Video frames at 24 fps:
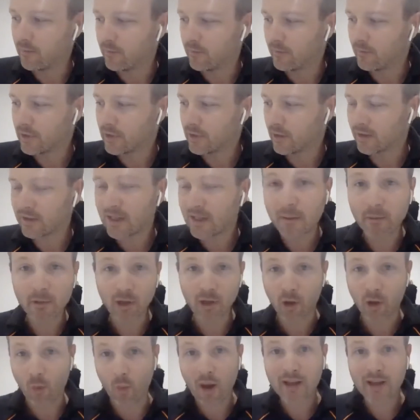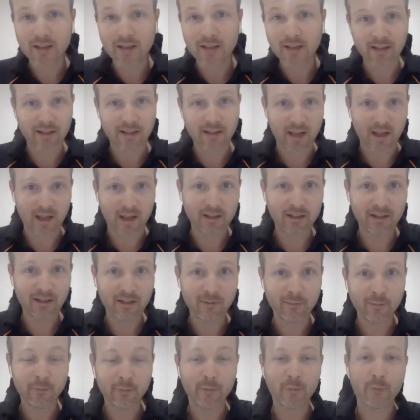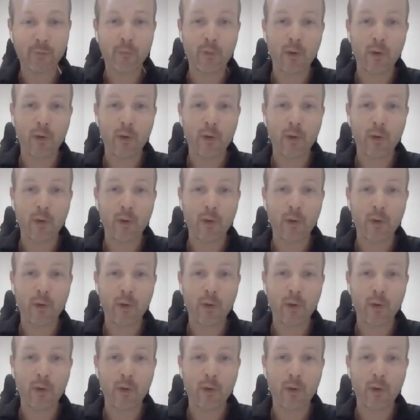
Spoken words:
So it's come a long way since then, but